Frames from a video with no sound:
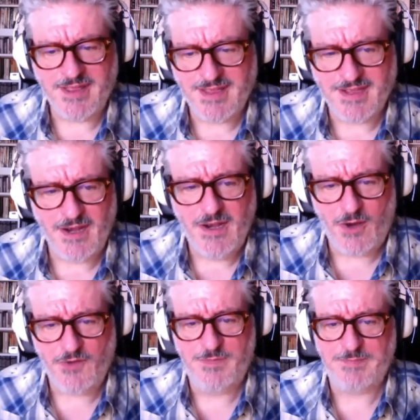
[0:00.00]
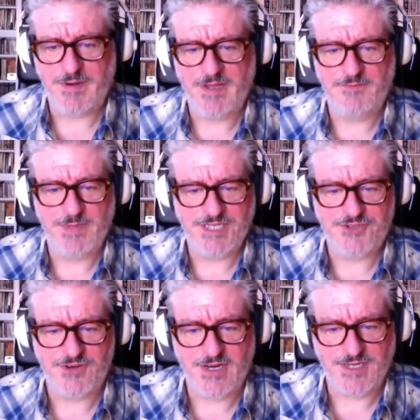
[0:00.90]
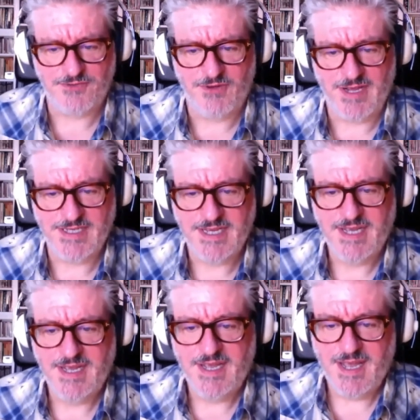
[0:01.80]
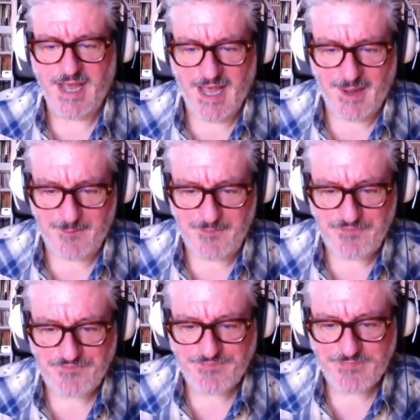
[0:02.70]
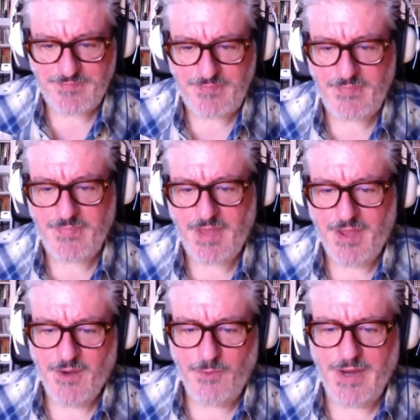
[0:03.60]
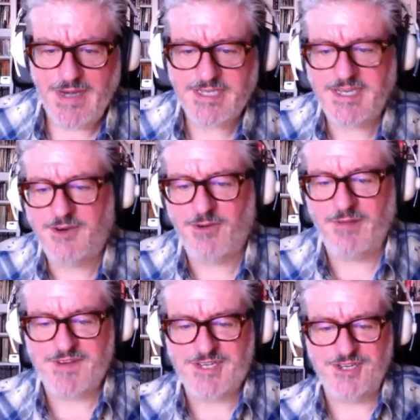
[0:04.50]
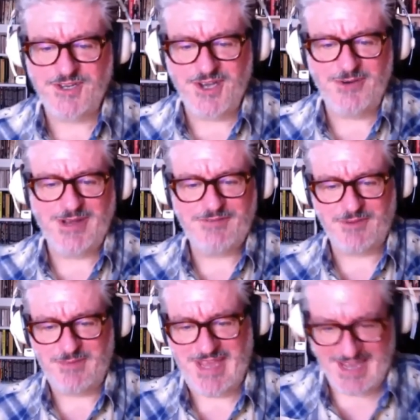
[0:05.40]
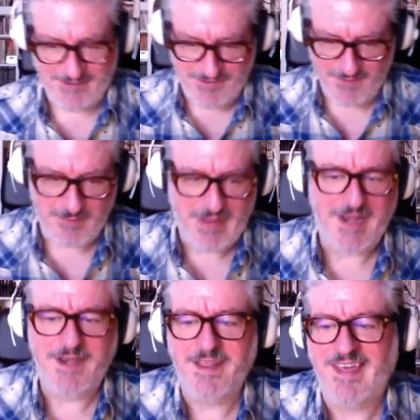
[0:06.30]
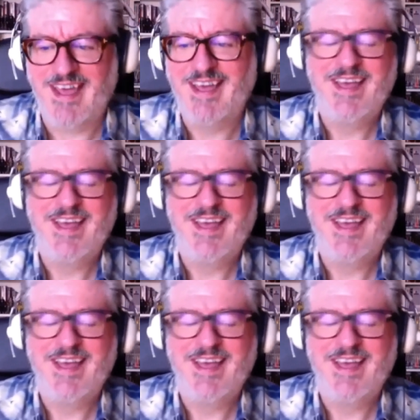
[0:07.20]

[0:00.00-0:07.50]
think a lot of people who've been struggling to write. Where do you see crime fiction going from here? From Amanda there.